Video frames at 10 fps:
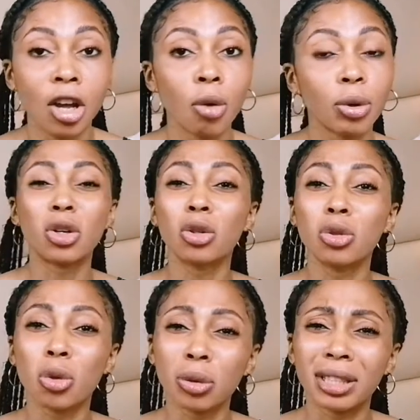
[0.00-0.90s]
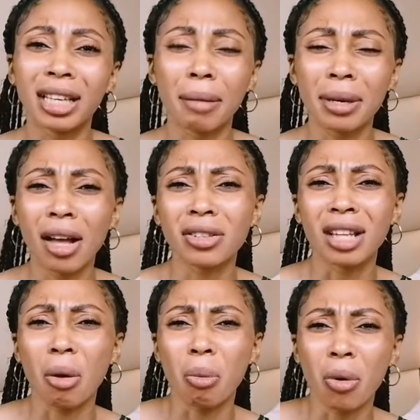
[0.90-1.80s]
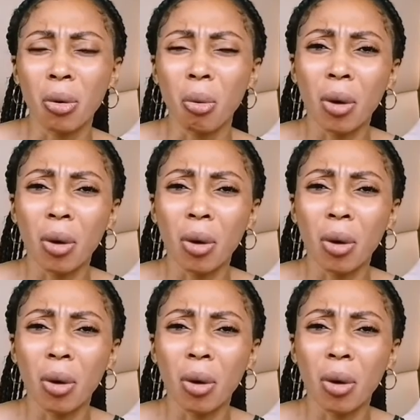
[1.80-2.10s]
and we don't know the chemicals that work